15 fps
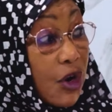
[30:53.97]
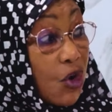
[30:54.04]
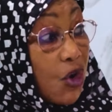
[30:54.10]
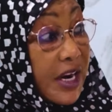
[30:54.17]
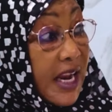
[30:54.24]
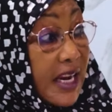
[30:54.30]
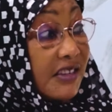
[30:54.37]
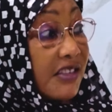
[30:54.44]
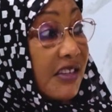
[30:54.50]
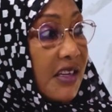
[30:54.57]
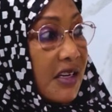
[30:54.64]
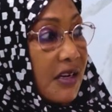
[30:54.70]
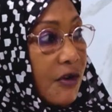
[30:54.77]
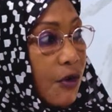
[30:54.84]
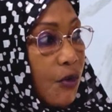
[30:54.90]
connection
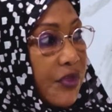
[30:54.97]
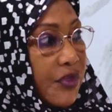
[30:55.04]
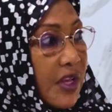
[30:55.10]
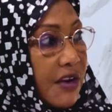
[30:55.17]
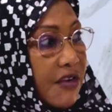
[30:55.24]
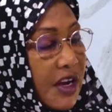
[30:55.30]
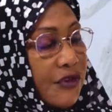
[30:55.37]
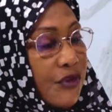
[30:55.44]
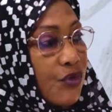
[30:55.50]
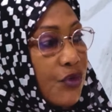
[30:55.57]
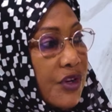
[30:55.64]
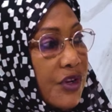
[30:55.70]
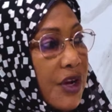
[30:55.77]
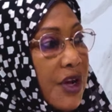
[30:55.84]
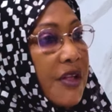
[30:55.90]
with the
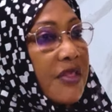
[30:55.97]
grassroots,